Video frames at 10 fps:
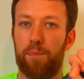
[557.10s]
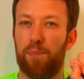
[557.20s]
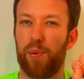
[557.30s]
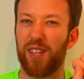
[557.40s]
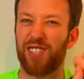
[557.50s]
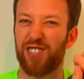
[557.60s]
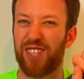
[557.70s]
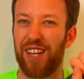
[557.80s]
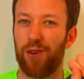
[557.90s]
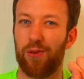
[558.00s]
but it's just
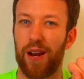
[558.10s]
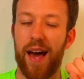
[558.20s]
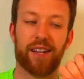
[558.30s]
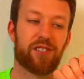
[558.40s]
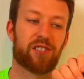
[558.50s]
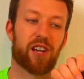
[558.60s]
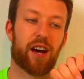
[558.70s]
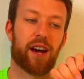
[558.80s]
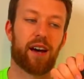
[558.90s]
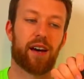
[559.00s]
a little less
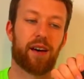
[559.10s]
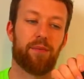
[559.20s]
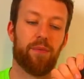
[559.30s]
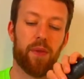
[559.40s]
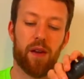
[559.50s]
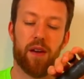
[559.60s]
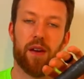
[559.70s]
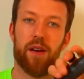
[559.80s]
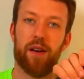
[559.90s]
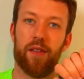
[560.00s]

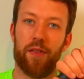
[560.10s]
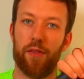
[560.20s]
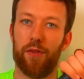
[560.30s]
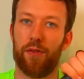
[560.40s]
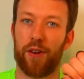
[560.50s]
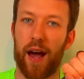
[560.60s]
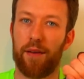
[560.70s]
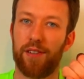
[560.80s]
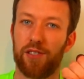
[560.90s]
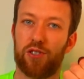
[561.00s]
than
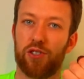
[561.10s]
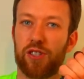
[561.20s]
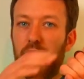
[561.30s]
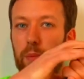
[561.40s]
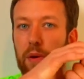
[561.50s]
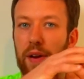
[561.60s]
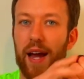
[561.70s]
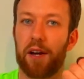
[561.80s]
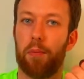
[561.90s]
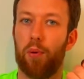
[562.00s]
having just a little bit of an
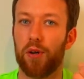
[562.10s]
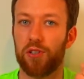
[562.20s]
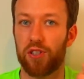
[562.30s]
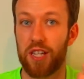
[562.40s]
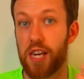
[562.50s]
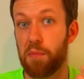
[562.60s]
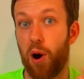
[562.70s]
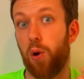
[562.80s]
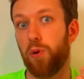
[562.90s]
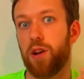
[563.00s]
anchor point just to keep
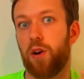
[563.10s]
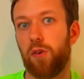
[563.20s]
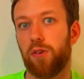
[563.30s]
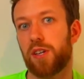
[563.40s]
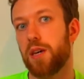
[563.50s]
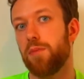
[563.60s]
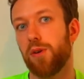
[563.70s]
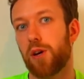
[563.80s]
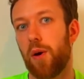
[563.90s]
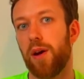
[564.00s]
holding on, to keep you
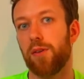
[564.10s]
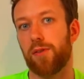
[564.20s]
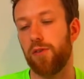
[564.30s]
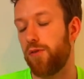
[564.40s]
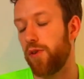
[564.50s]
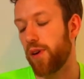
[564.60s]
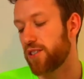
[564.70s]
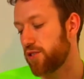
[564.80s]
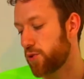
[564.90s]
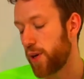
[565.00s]
going for those few
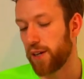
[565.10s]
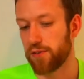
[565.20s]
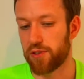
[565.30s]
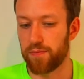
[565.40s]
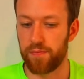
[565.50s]
extra swings.